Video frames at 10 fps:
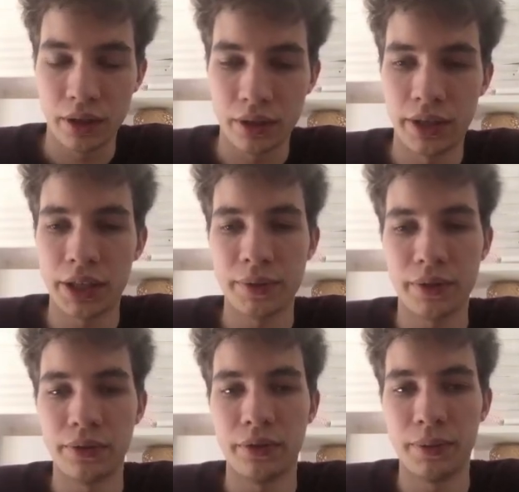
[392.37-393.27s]
Next, we're
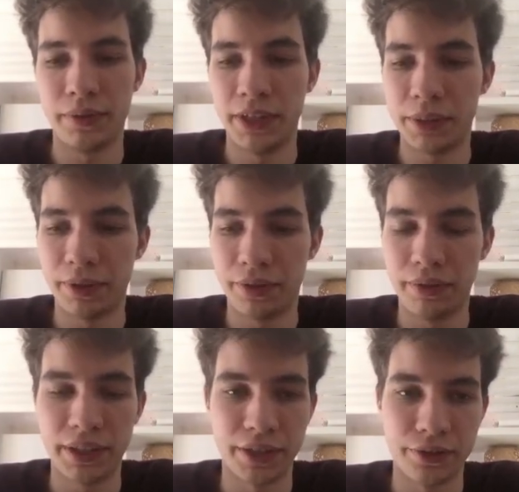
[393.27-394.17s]
going to come to
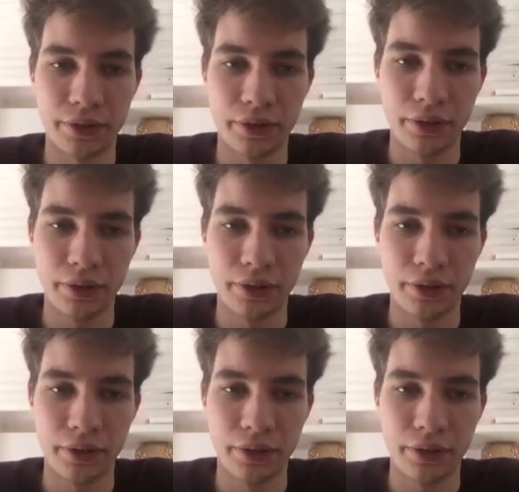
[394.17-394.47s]
EXP3 tensor.